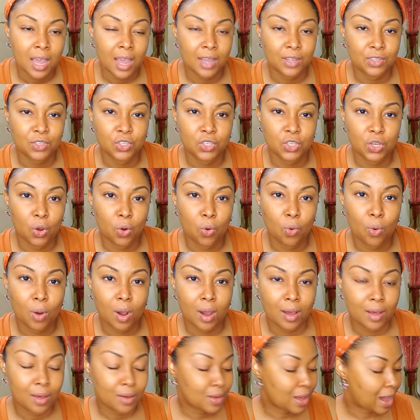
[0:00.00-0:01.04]
And so
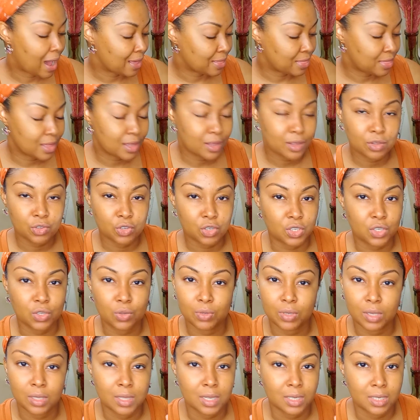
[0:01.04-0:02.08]
I think just
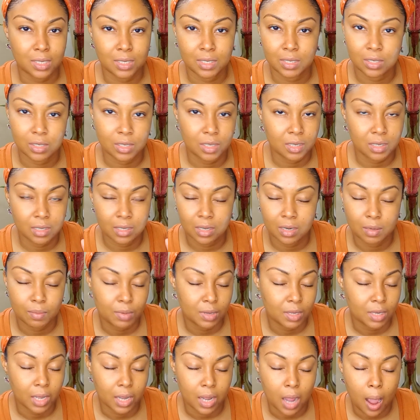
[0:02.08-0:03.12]
using this is going to
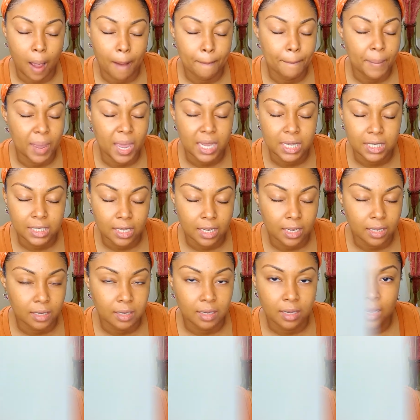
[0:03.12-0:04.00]
be like amazing.